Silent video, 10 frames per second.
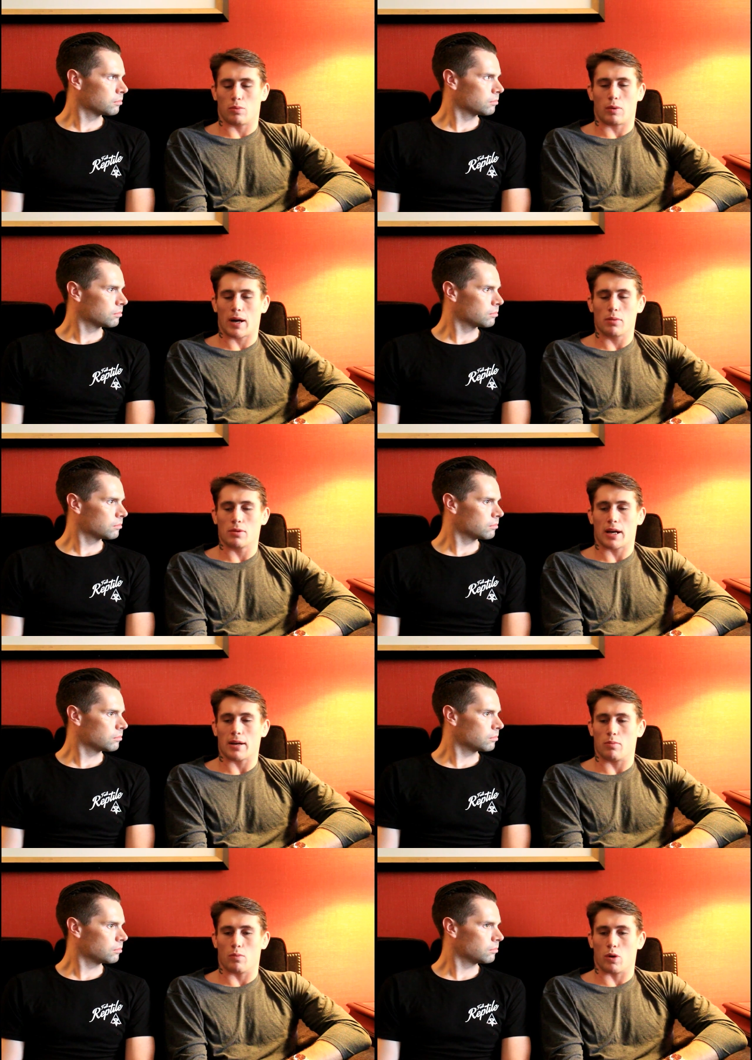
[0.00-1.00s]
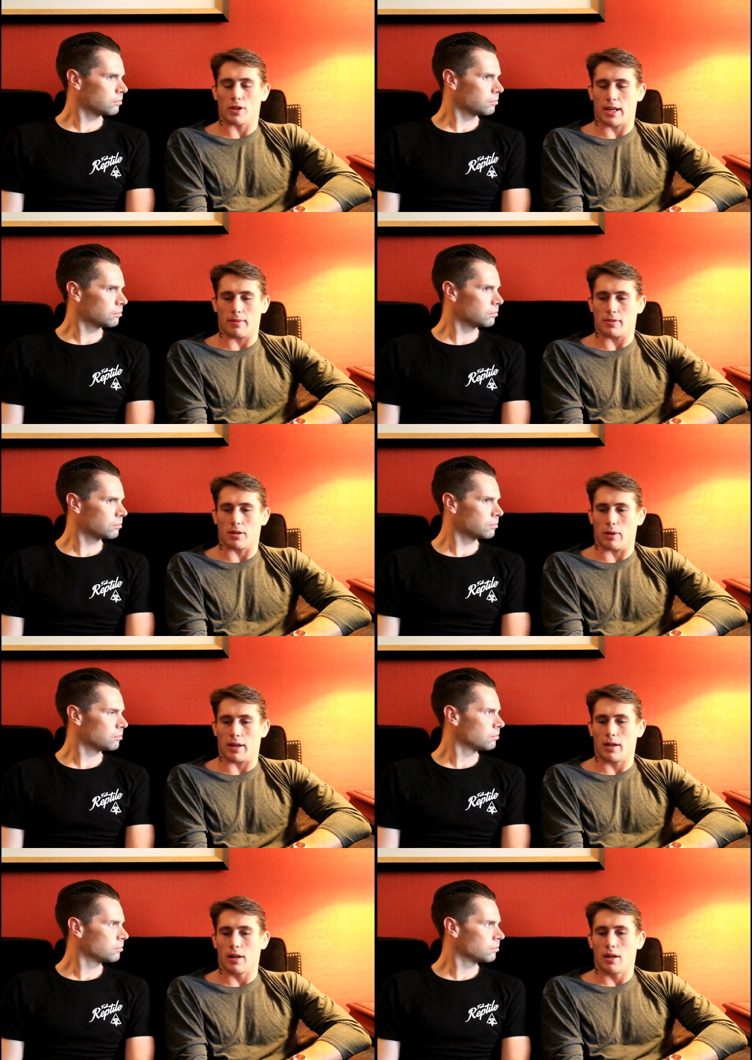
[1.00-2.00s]
Speaker 1: why would I want him to win?
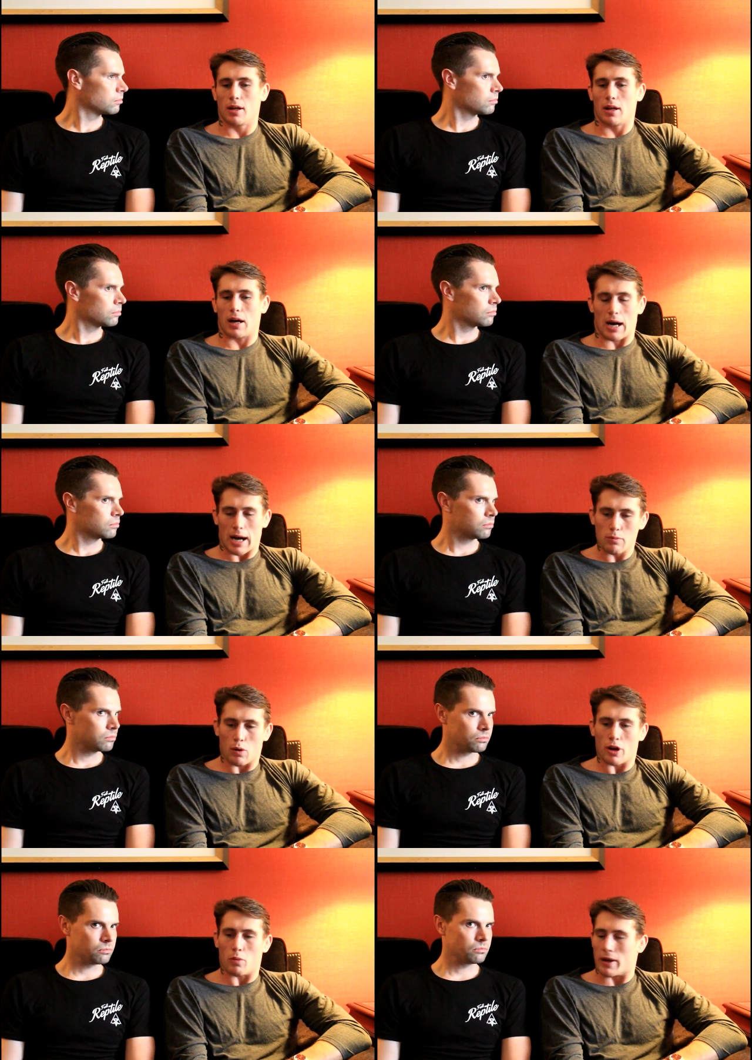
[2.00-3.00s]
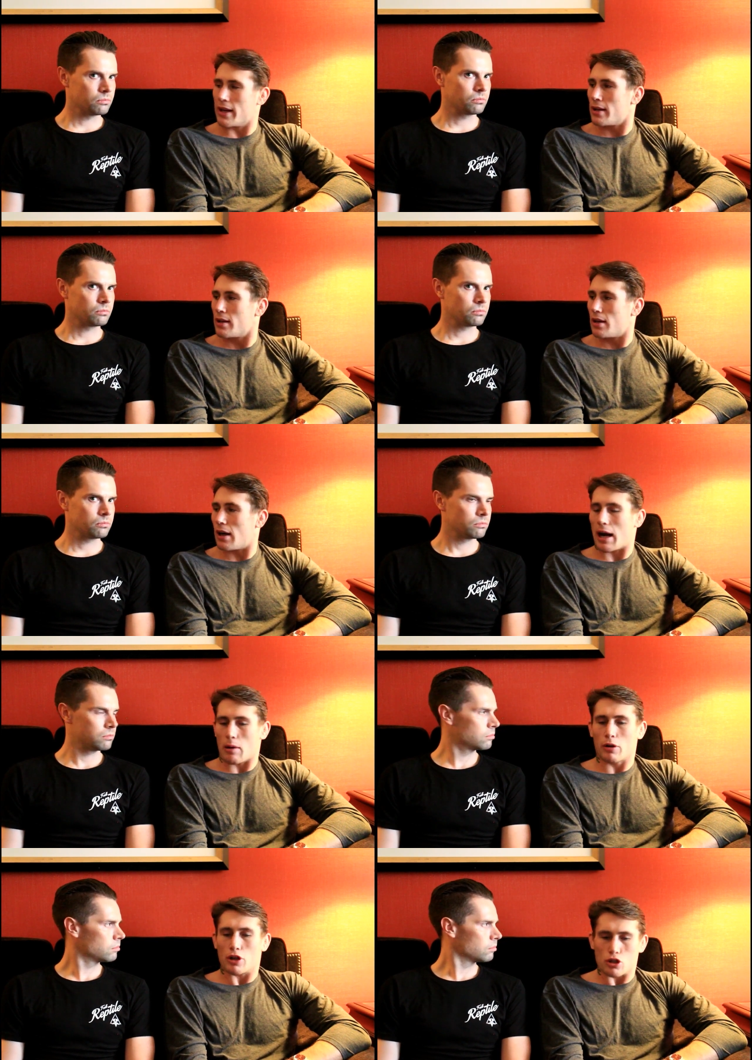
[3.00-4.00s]
I want to win. I
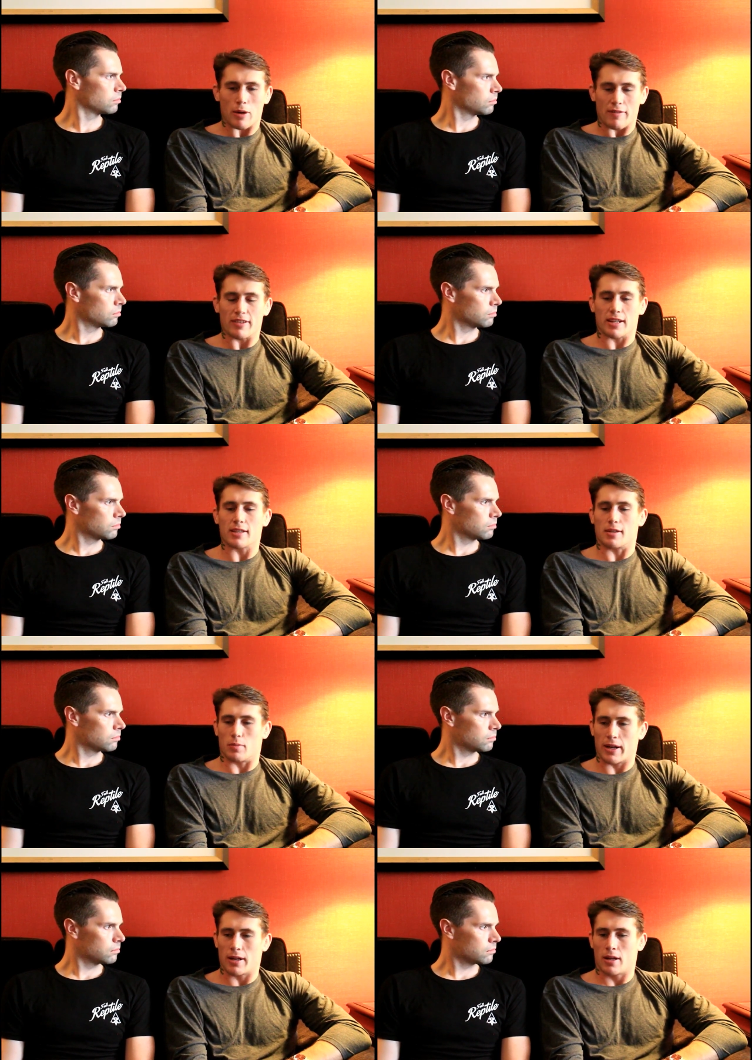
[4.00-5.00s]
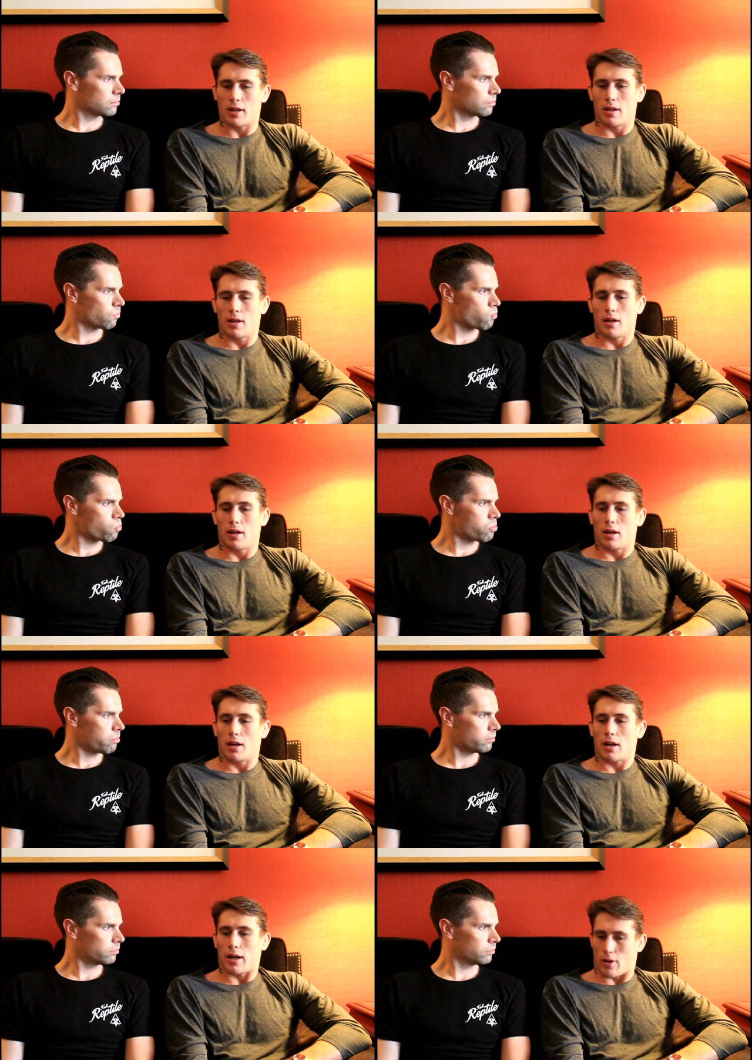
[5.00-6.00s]
want to do everything to win,
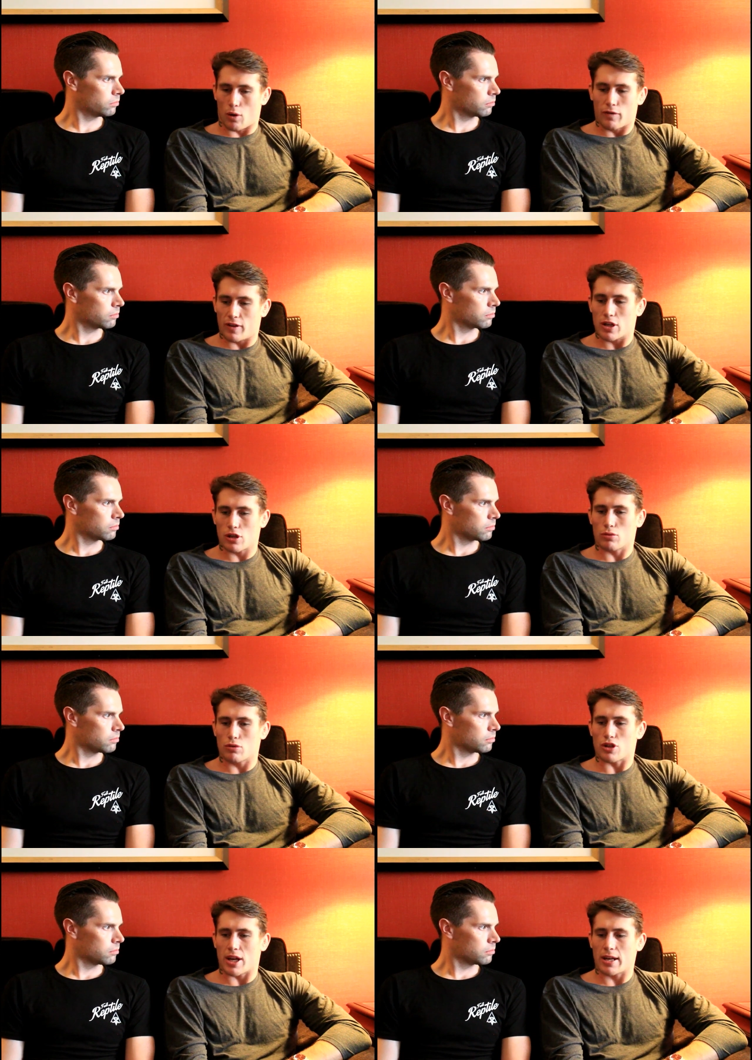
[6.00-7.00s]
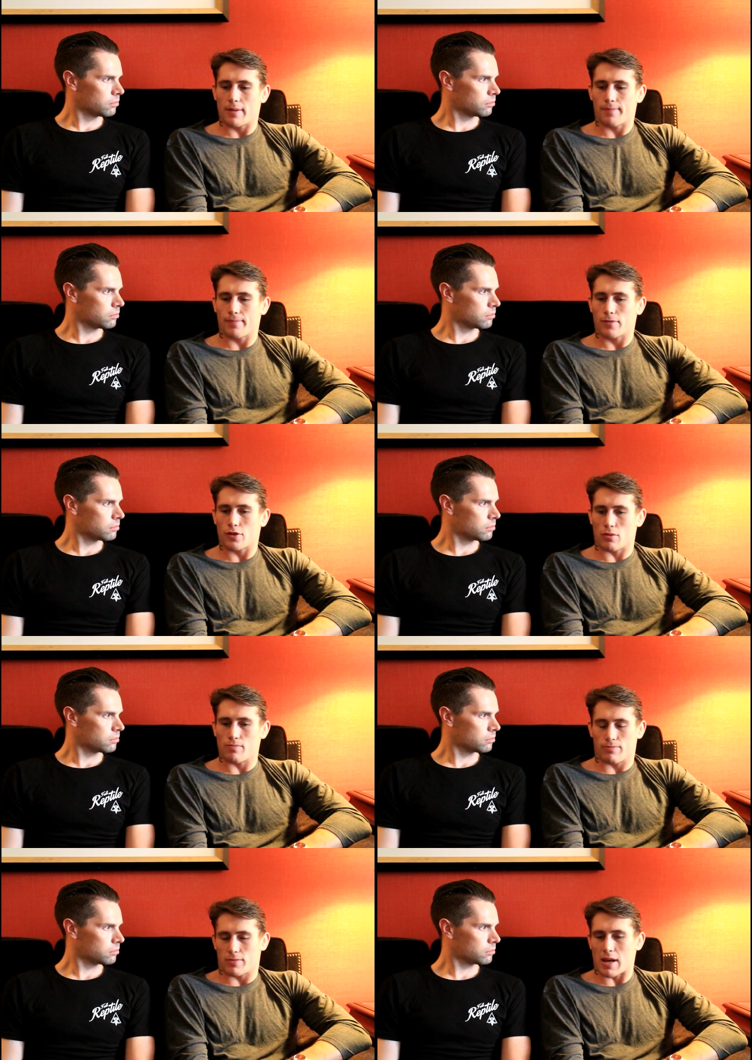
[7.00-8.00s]
and hopefully so does he. So
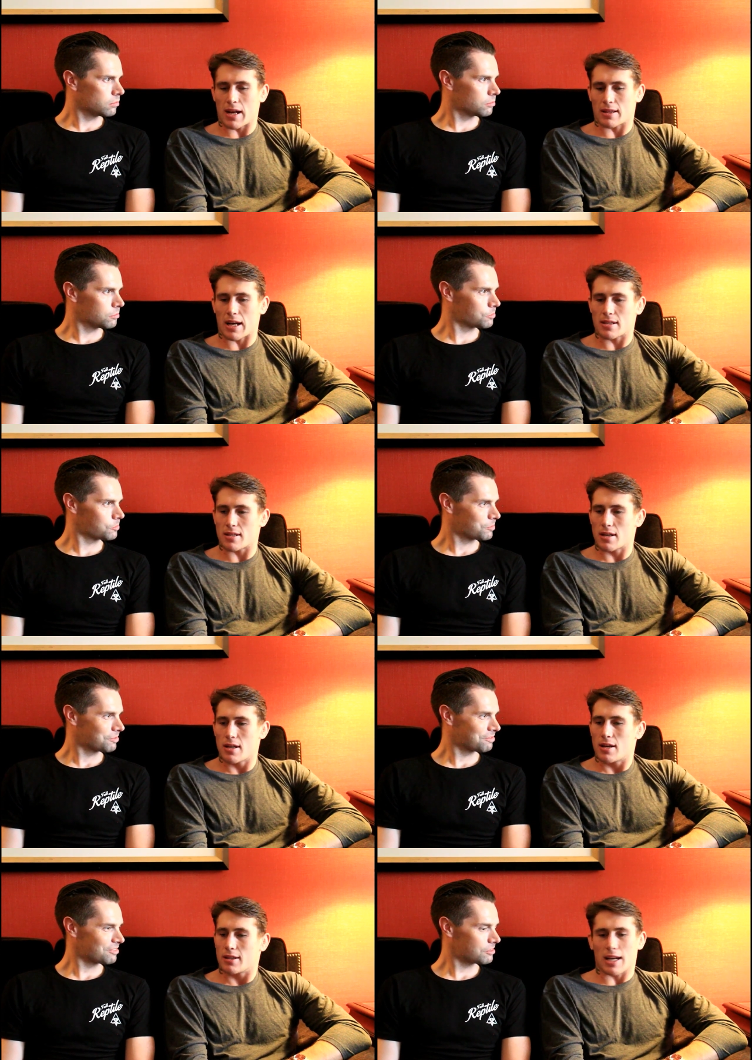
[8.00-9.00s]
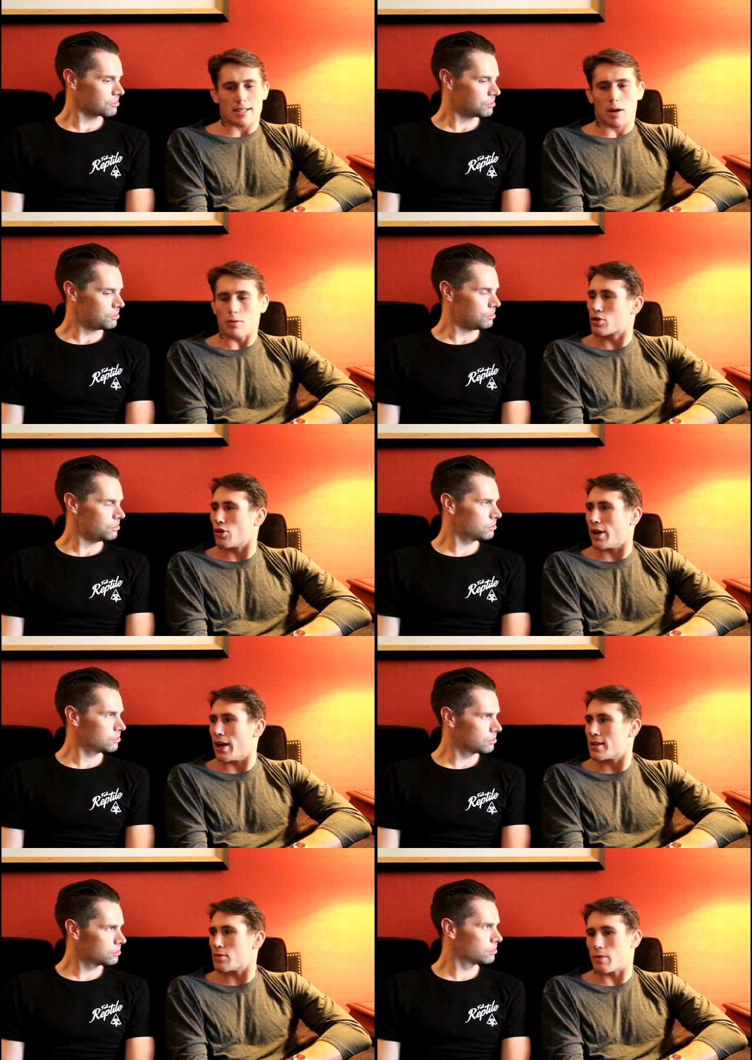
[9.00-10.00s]
that that's that's how it's gonna
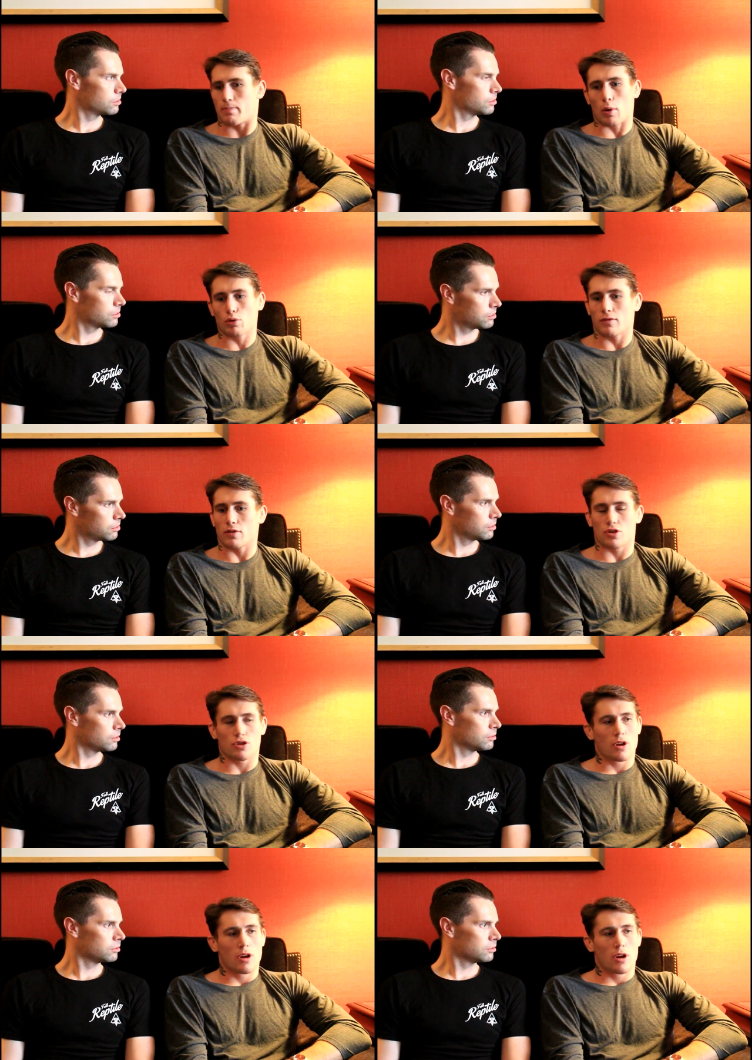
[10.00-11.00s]
end with both of us